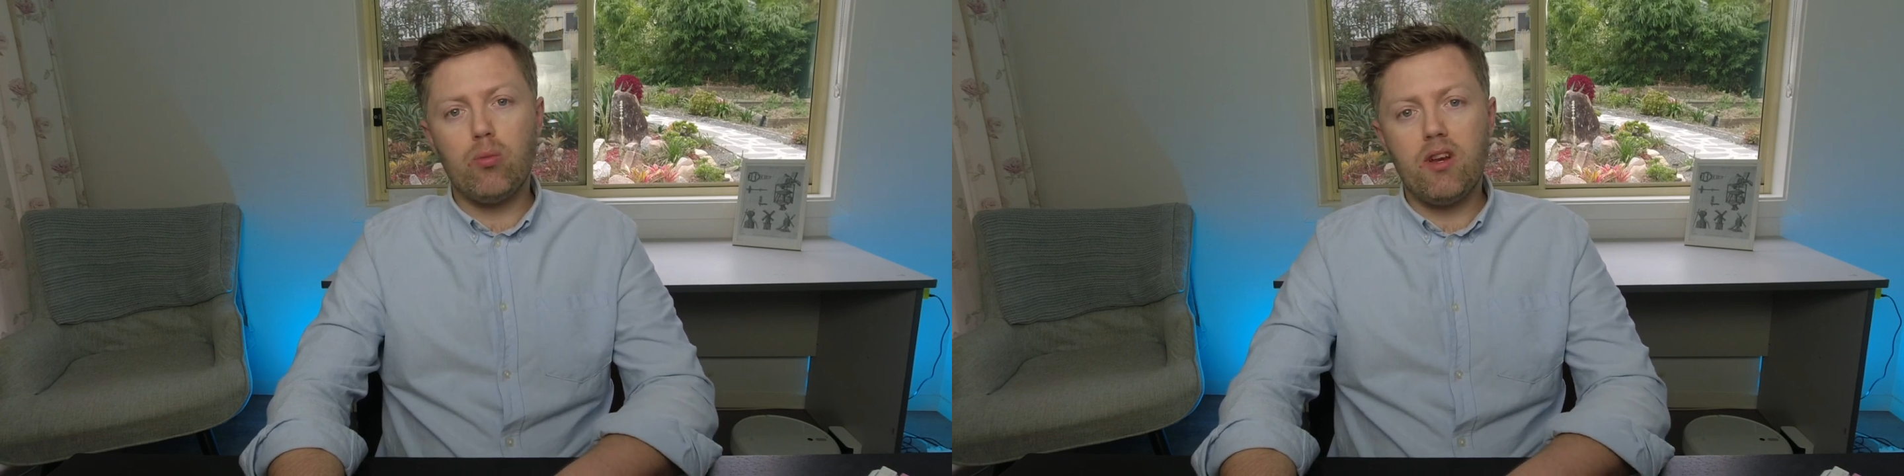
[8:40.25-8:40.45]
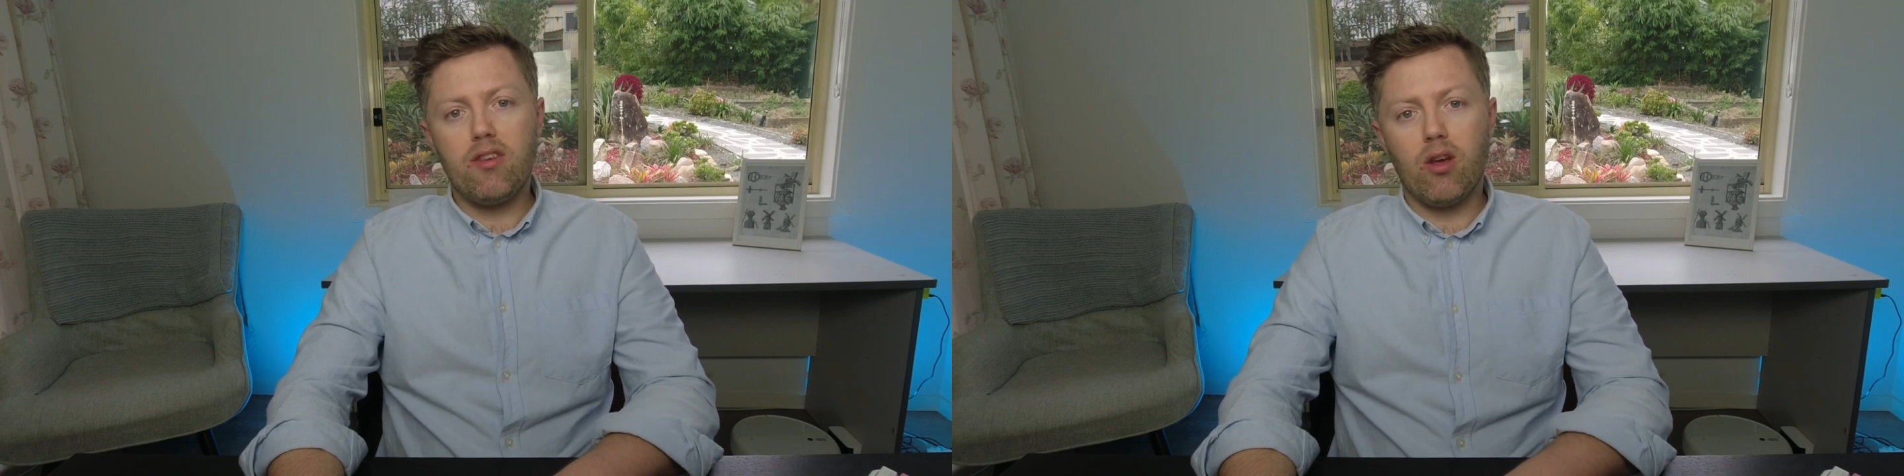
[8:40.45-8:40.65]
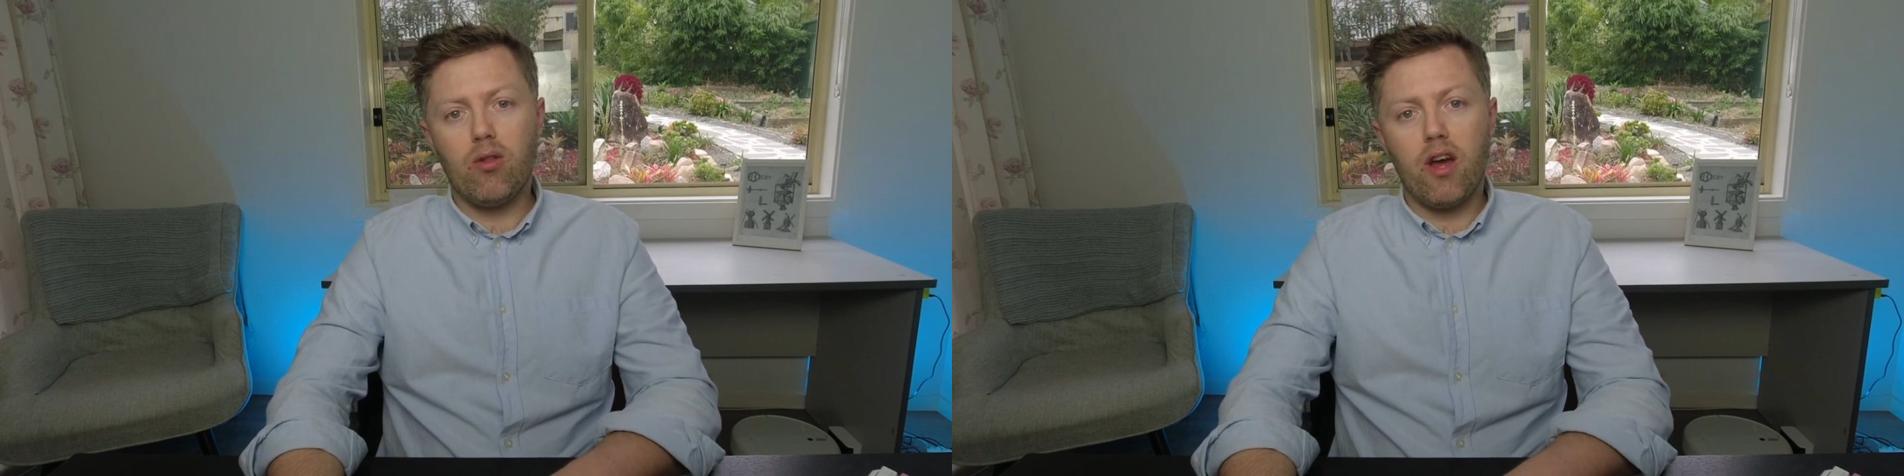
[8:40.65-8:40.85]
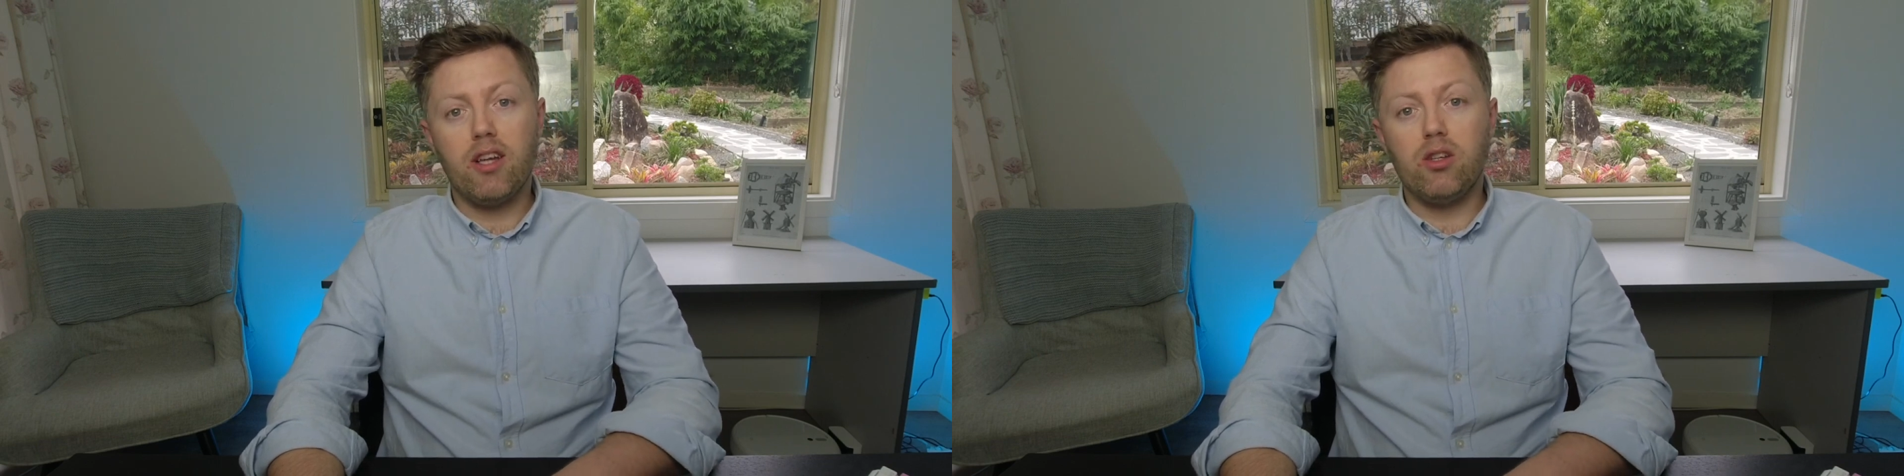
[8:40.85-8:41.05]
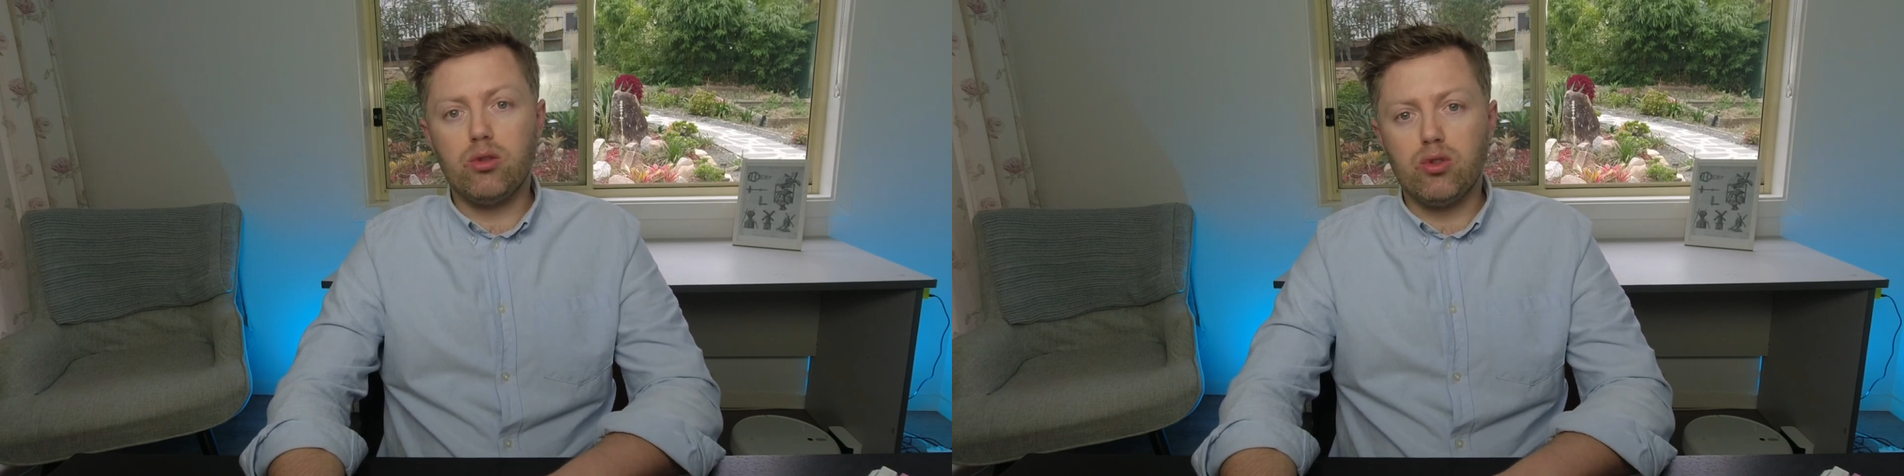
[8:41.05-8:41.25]
me so that
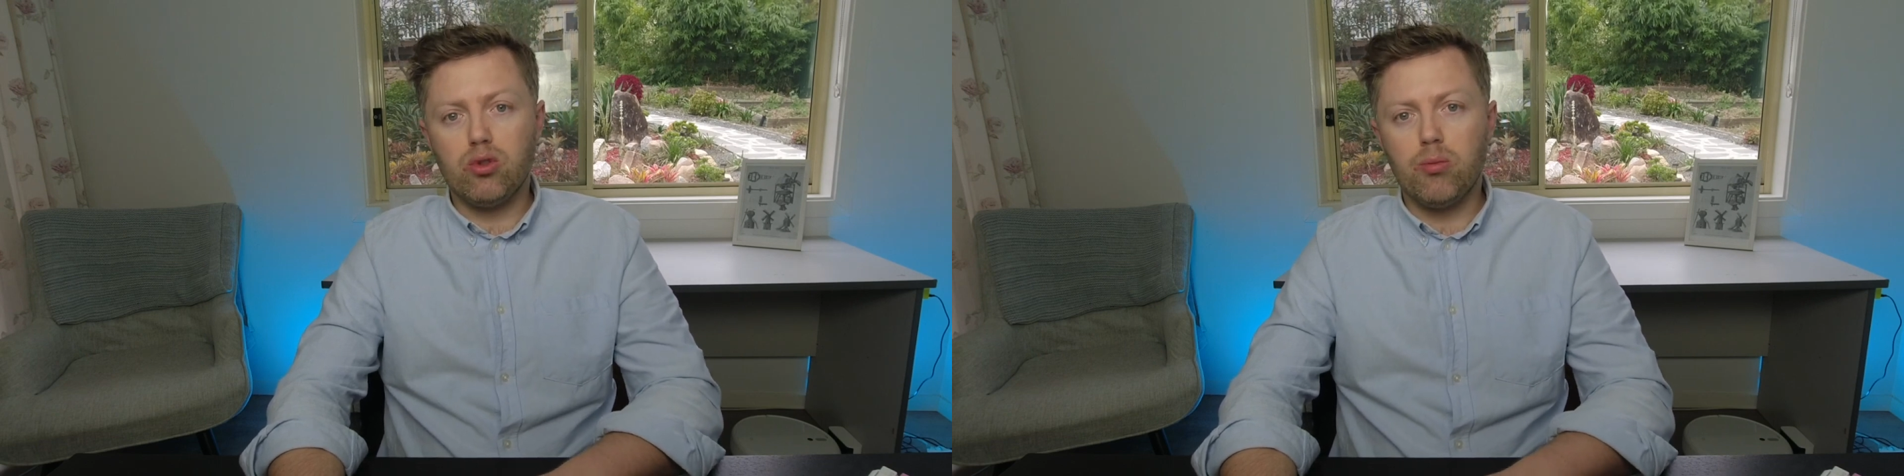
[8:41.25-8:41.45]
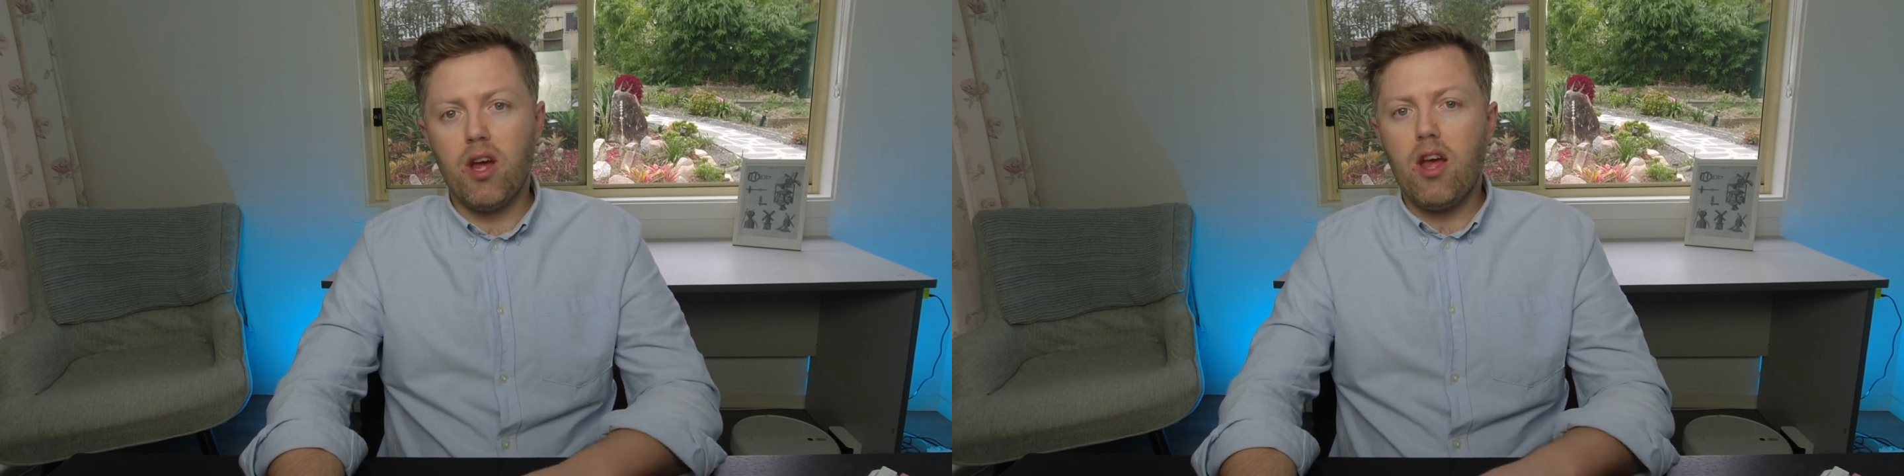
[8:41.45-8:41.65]
YouTube